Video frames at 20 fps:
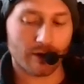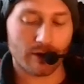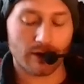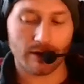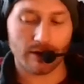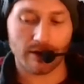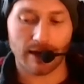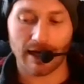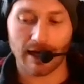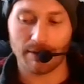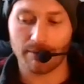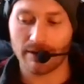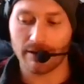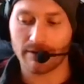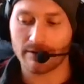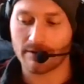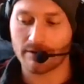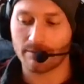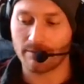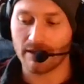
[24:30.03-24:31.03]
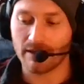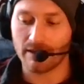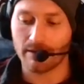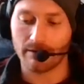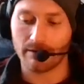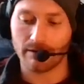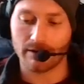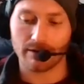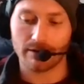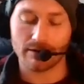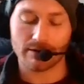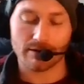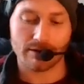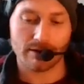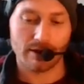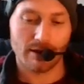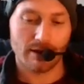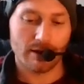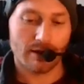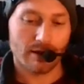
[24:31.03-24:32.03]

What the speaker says: Alignment to me is